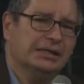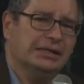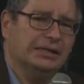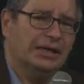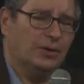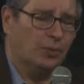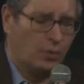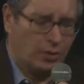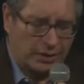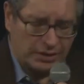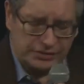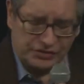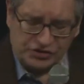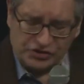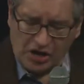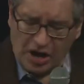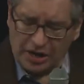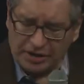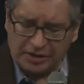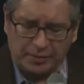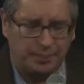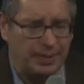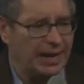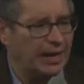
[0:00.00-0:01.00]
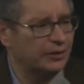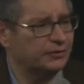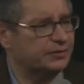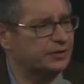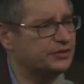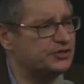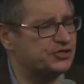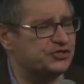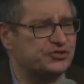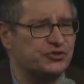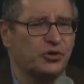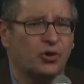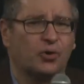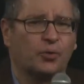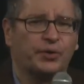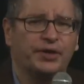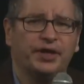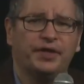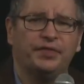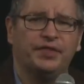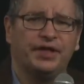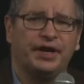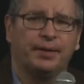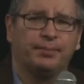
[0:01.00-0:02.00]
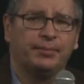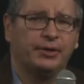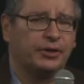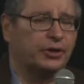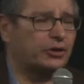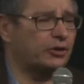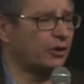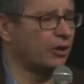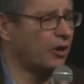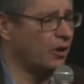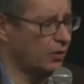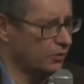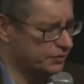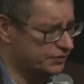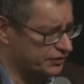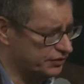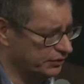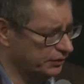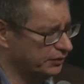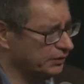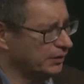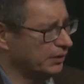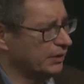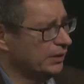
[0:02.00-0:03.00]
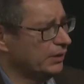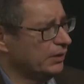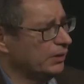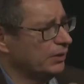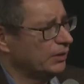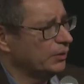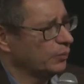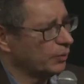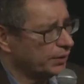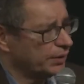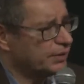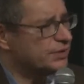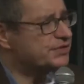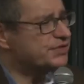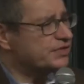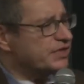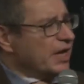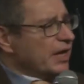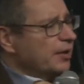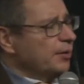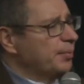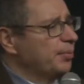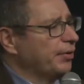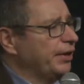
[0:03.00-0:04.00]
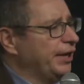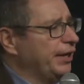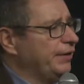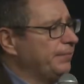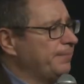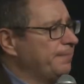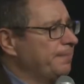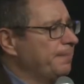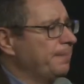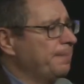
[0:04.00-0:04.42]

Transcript: I want to talk about this story and then I'm going to close and we're going to celebrate.